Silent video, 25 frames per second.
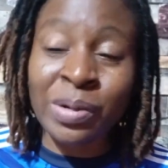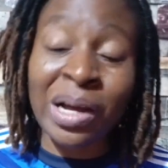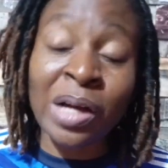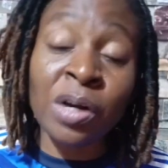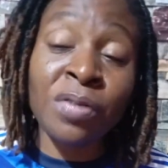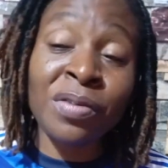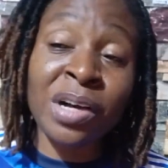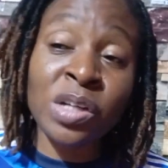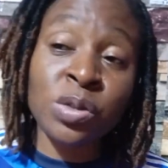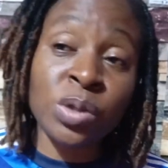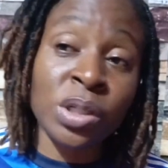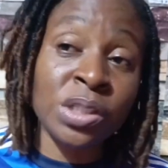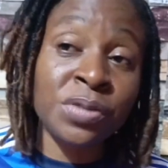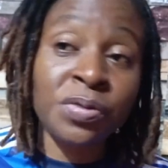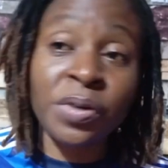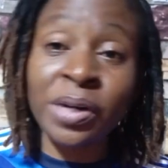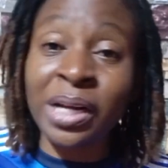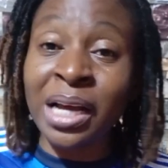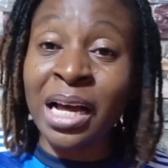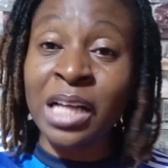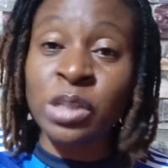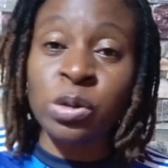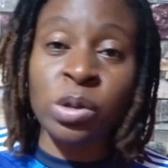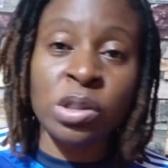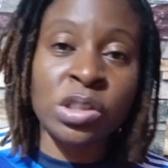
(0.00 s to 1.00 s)
We had over 24,
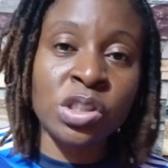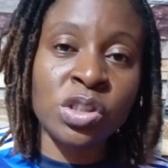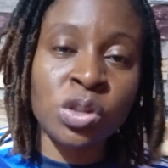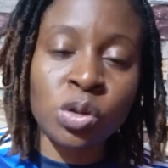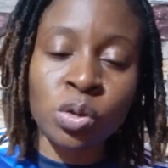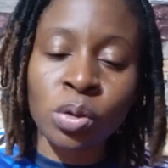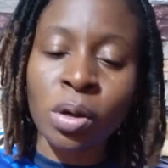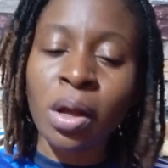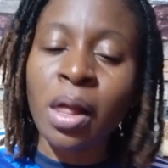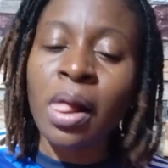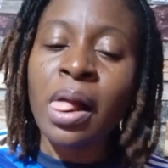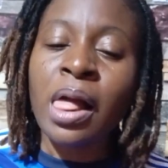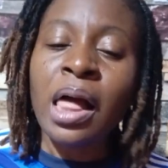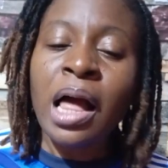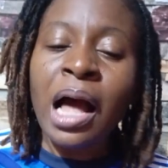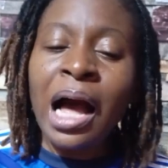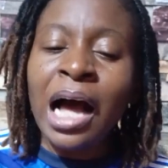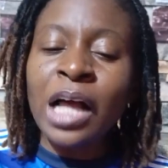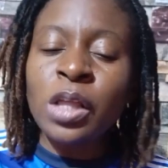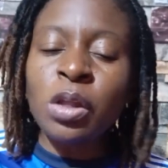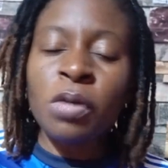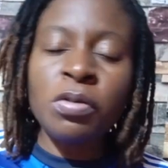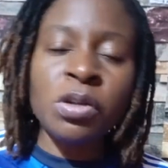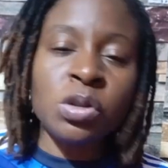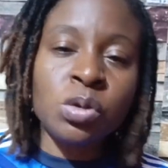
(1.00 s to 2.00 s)
they had 22.
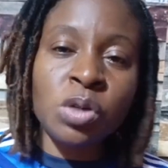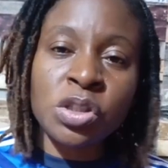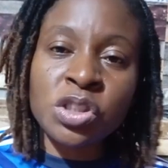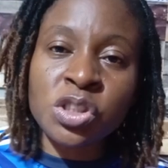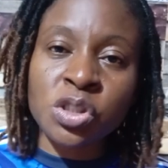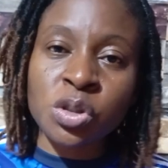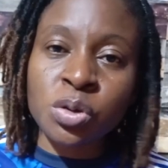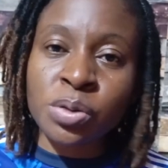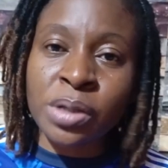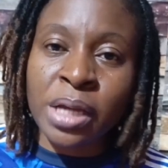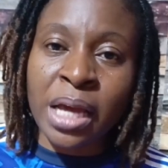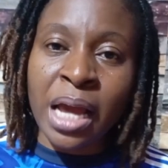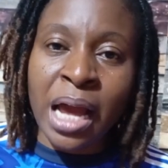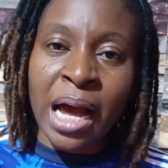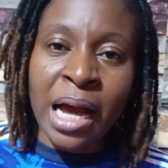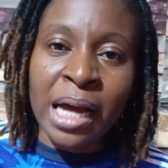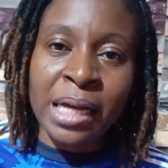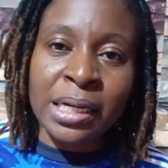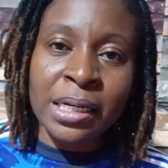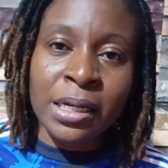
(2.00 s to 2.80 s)
Out of the 22 they